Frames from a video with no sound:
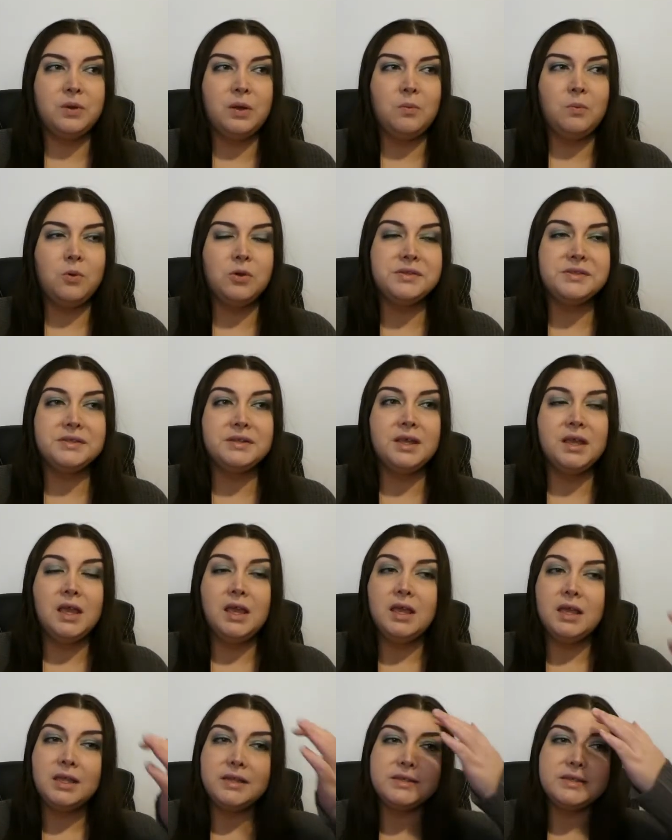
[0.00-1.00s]
one wasn't,
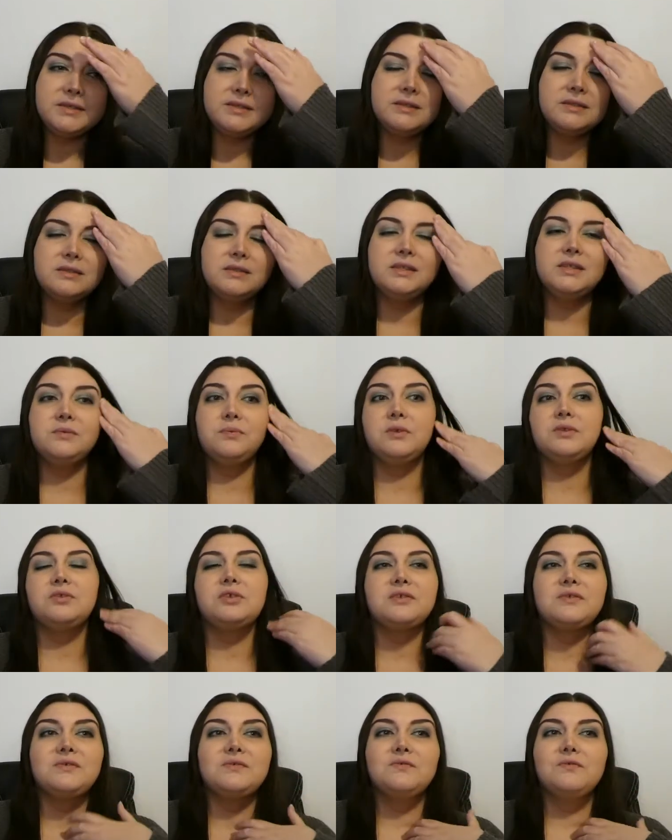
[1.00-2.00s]
but just this one
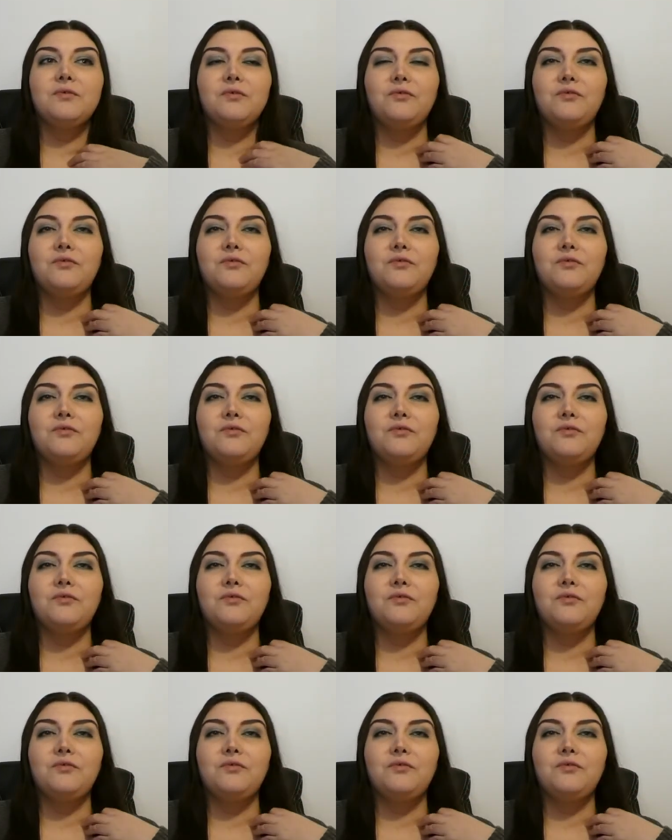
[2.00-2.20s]
just